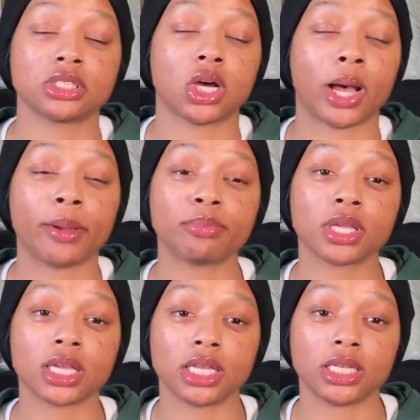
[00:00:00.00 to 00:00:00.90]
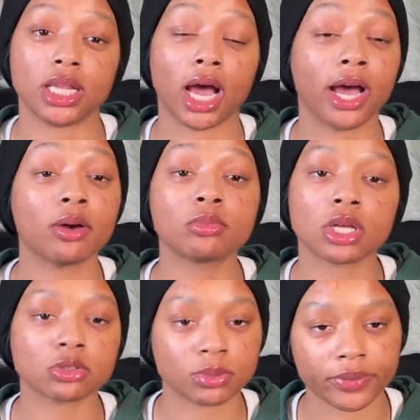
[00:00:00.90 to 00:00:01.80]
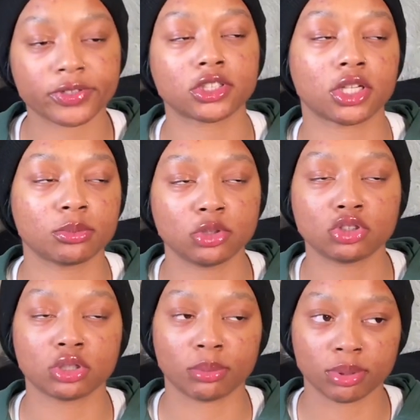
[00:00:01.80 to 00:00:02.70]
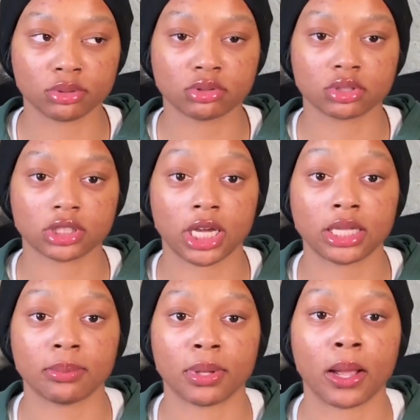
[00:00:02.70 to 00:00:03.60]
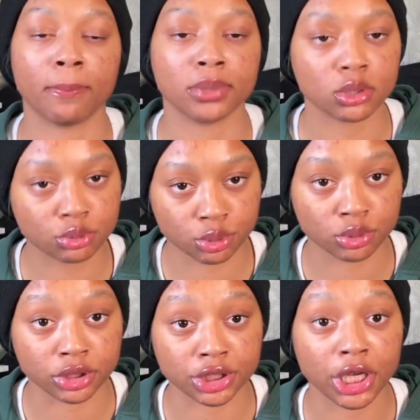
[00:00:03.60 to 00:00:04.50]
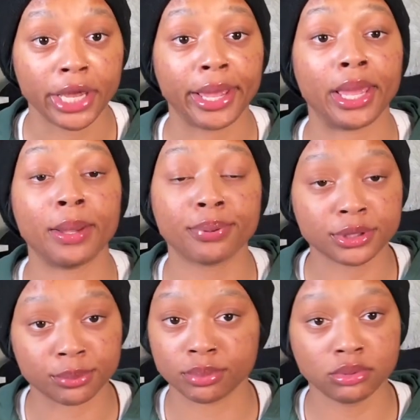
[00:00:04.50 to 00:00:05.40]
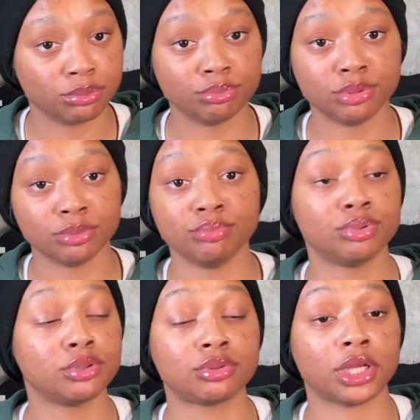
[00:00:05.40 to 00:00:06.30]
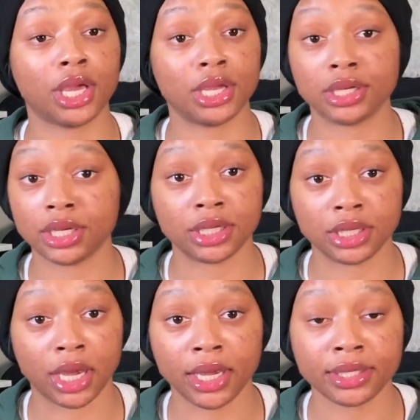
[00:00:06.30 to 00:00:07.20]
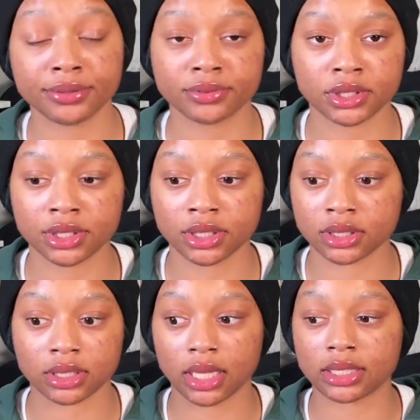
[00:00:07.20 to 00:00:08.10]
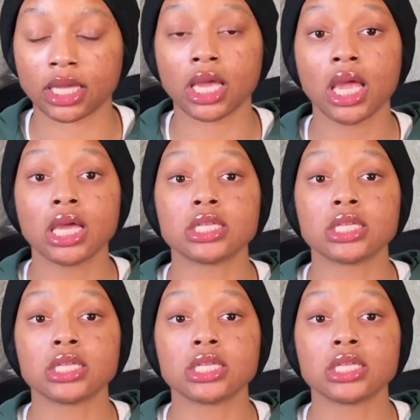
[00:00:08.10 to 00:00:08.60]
So I'm thinking, that was my first time using a blowtorch. I had to buy a blowtorch and put the butane in it. I ain't never done nothing like that.